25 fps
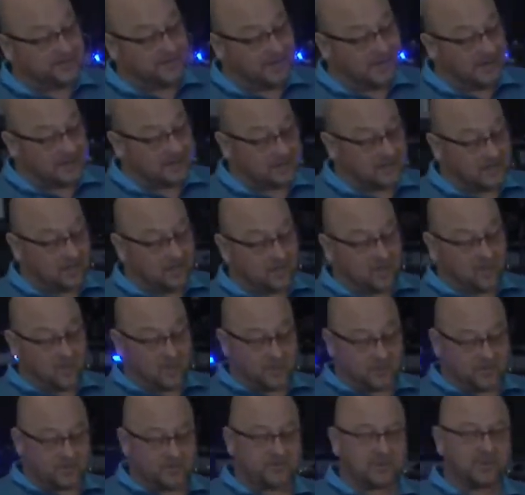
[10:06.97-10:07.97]
I feel like the Lord
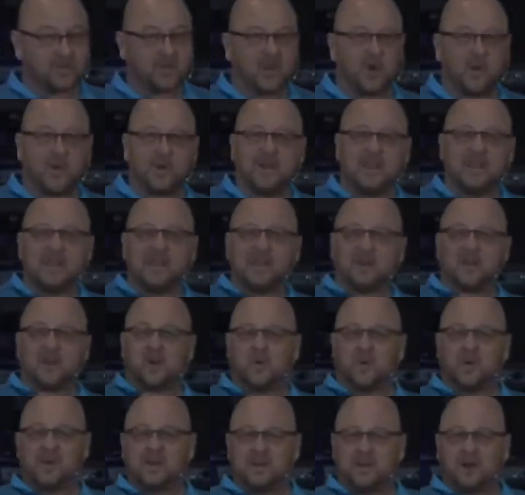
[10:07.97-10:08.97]
wants us to go in.
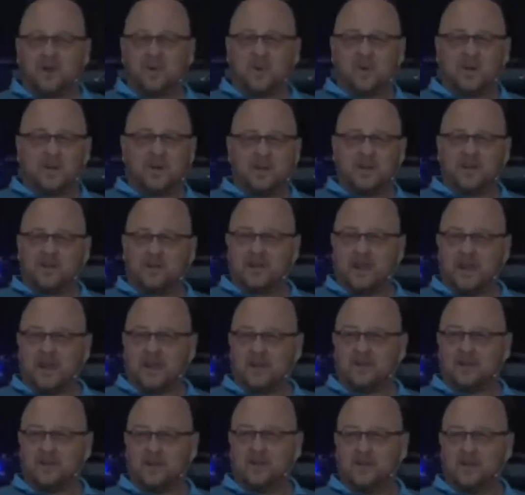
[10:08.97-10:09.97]
Are we a little
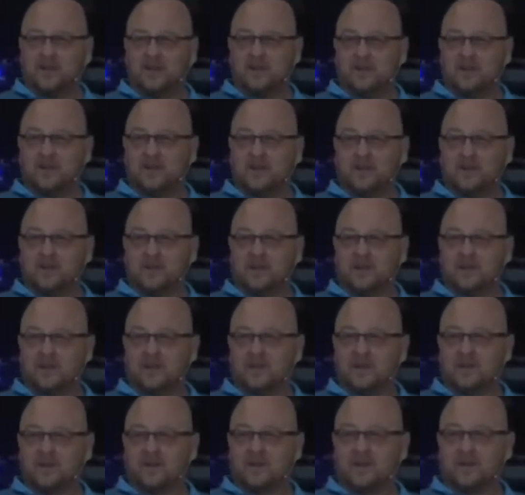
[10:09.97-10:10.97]
loud?
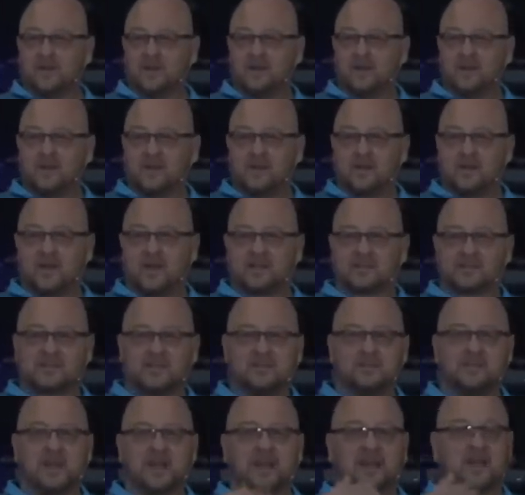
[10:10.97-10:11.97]
Okay, it
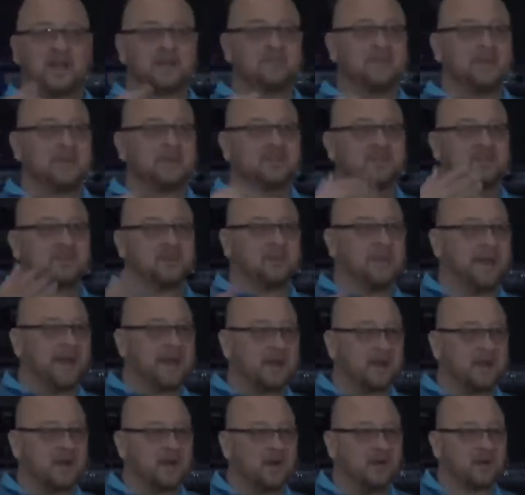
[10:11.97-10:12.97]
seems like I'm getting some
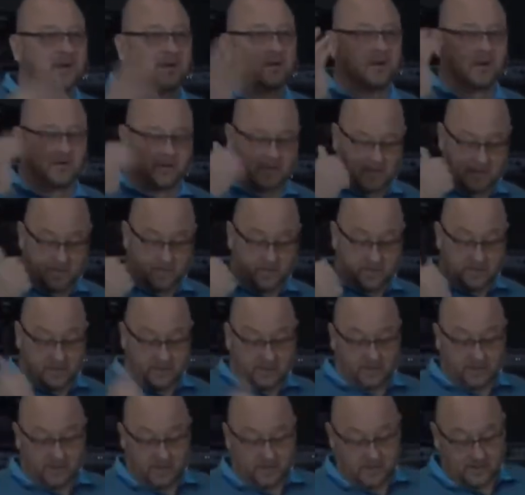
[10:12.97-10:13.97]
echo. Okay, we're
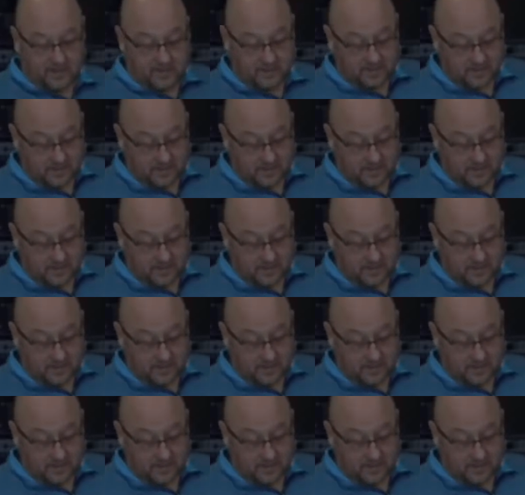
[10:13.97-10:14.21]
good?